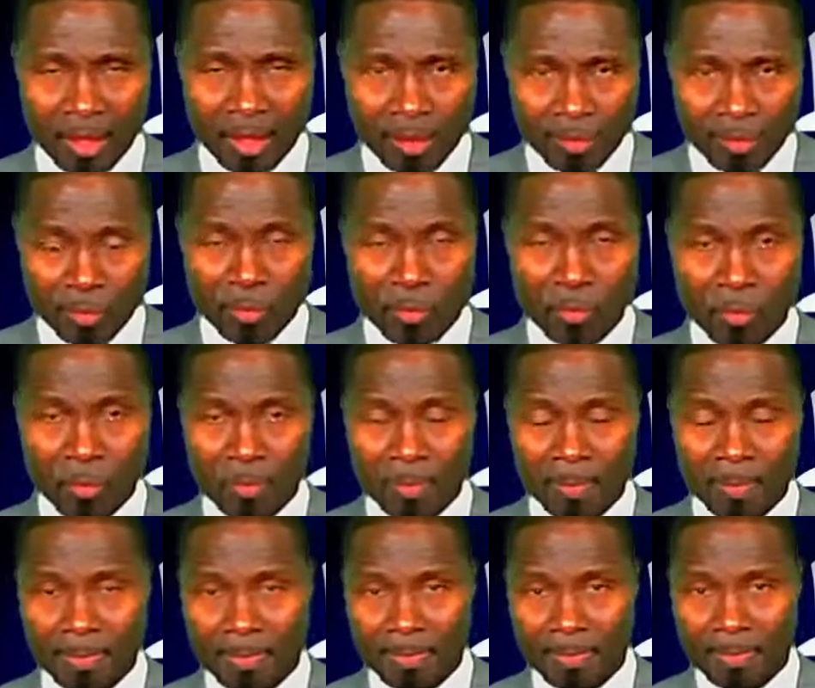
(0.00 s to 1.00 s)
So
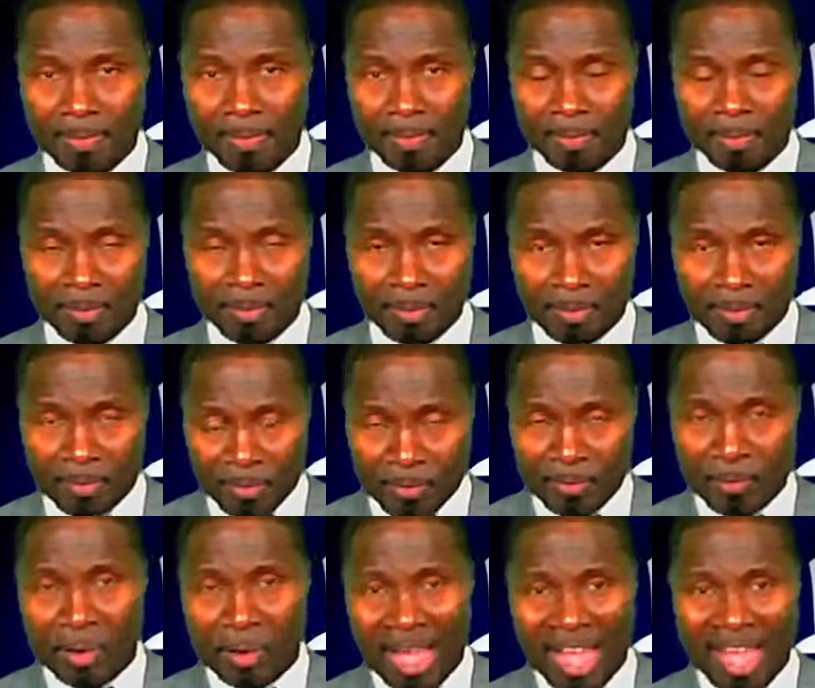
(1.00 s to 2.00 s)

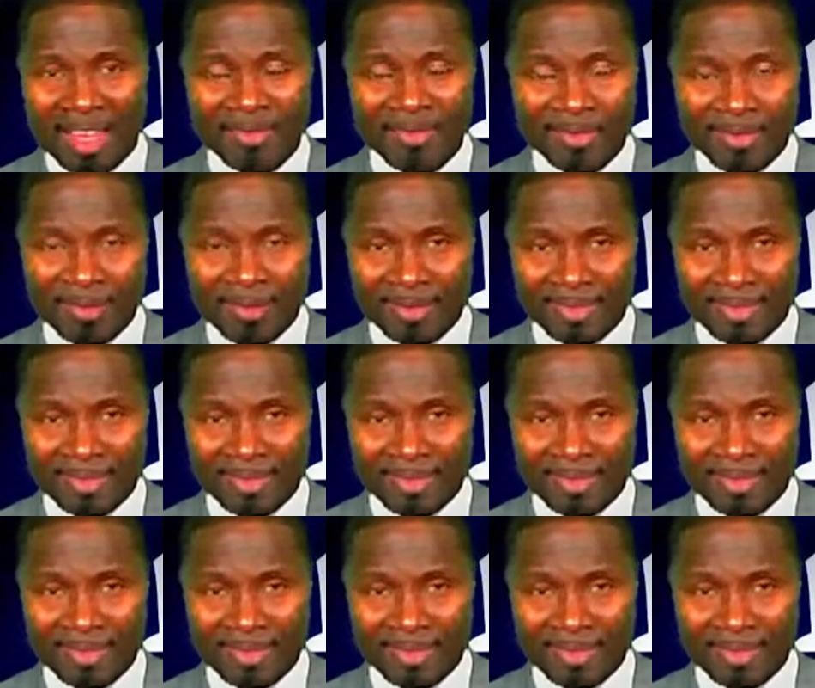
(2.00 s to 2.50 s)
Kujo have